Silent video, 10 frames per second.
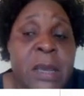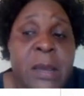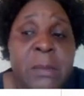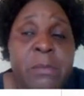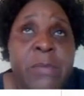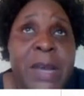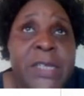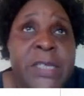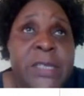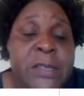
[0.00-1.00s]
but
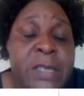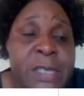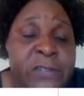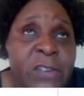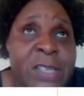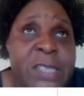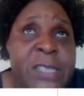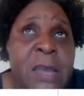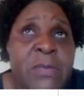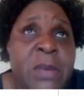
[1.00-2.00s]
this first time
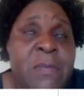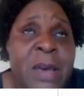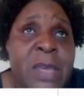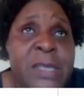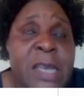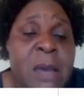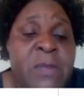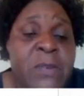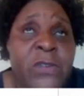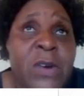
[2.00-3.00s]
the mother is coming
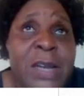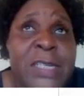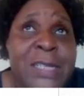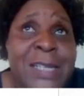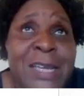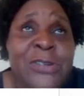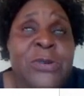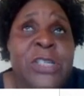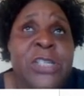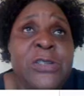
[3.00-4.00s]
for antenatal,
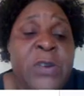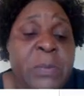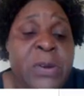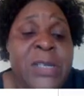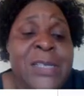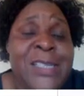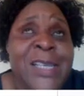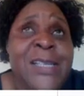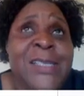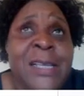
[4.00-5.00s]
she's reporting signs
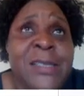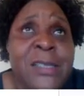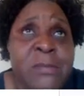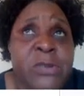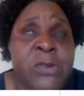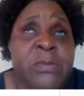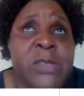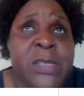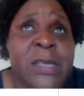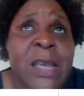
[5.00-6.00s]
and symptoms,
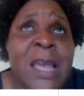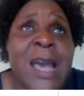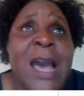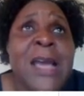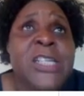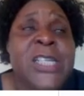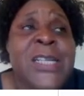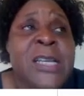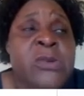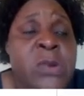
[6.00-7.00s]
and she does
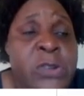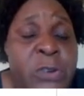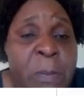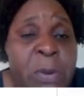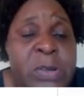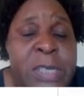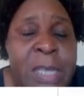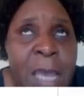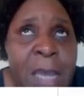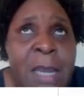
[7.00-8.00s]
not report
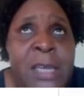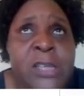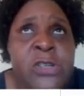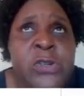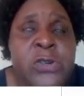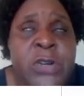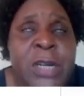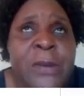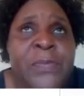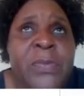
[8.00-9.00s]
any history
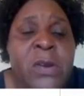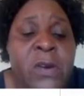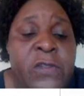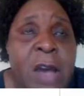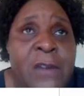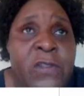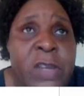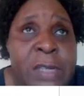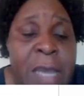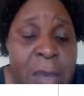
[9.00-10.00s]
of having
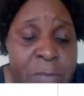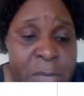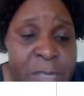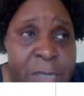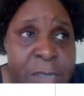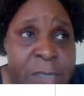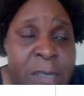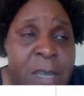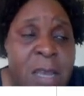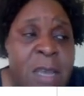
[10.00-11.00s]
diabetes.
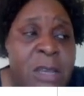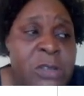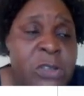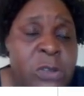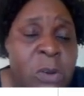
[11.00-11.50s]
So,